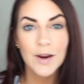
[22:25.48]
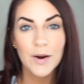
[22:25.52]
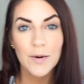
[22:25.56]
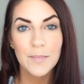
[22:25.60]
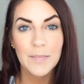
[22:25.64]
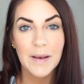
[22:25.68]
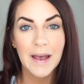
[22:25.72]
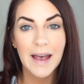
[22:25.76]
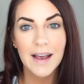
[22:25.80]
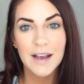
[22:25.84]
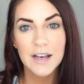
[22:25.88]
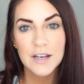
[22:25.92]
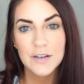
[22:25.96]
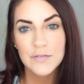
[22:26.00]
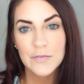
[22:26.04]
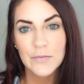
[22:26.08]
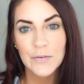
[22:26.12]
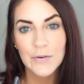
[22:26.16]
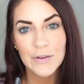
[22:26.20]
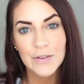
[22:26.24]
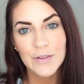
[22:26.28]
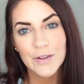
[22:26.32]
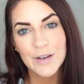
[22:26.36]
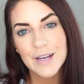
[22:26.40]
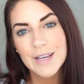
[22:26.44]
are back
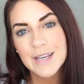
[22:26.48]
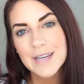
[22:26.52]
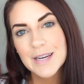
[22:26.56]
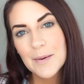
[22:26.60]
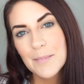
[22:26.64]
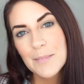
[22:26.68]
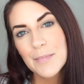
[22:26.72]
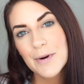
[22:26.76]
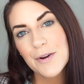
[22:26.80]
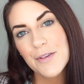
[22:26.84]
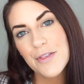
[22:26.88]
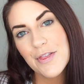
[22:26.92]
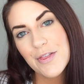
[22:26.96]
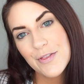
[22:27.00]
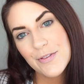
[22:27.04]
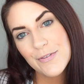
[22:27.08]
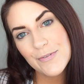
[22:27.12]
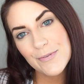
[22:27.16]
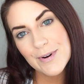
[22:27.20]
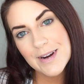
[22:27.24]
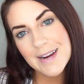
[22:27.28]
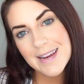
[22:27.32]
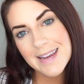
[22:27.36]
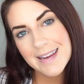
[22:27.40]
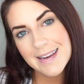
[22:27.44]
for look number
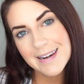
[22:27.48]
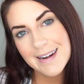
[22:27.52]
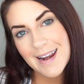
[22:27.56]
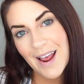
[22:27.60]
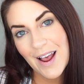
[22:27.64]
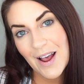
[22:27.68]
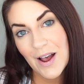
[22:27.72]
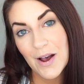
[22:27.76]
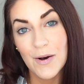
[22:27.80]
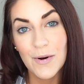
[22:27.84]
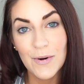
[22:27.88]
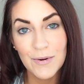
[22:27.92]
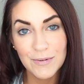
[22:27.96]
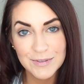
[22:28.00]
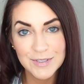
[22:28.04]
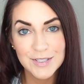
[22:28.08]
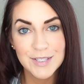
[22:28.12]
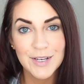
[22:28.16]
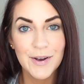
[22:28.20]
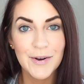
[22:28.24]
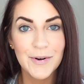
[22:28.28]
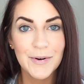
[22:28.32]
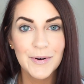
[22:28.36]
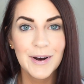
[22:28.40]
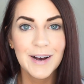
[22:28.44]
3 now.
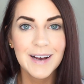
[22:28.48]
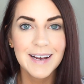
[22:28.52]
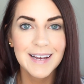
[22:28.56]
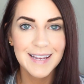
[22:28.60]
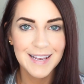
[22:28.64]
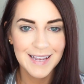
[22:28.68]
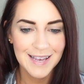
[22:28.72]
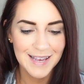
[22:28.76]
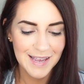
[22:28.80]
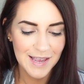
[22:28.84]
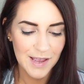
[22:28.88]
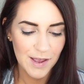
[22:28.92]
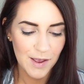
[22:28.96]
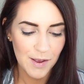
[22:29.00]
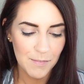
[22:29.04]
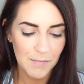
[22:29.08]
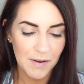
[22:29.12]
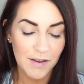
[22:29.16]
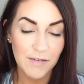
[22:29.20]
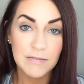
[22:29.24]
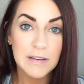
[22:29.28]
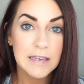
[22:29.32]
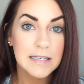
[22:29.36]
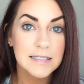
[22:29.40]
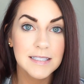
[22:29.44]
So
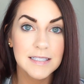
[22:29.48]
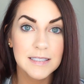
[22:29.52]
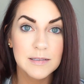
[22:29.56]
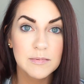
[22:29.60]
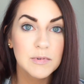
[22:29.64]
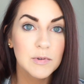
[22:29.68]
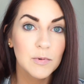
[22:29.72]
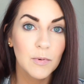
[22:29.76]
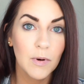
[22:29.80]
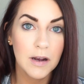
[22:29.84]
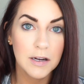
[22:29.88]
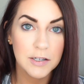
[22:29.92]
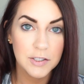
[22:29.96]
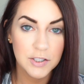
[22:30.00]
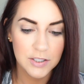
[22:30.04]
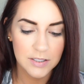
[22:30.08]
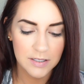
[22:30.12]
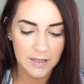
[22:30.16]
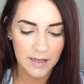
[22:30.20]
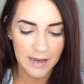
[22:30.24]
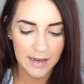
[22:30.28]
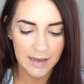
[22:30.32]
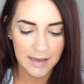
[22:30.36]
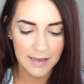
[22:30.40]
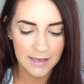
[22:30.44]
my face has been washed
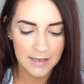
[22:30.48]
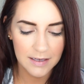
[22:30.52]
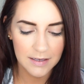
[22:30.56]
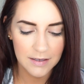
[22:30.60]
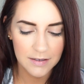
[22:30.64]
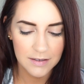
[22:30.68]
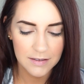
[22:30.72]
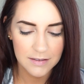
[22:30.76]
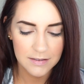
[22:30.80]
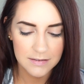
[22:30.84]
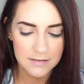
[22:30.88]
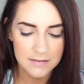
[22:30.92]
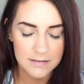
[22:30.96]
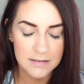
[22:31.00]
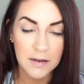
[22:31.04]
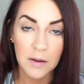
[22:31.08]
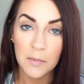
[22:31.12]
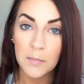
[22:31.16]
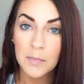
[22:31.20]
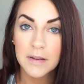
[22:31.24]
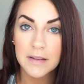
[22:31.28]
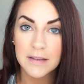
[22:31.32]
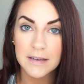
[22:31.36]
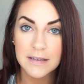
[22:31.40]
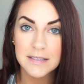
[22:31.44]
like a
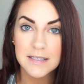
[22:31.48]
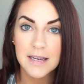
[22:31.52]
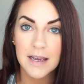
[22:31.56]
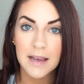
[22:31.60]
million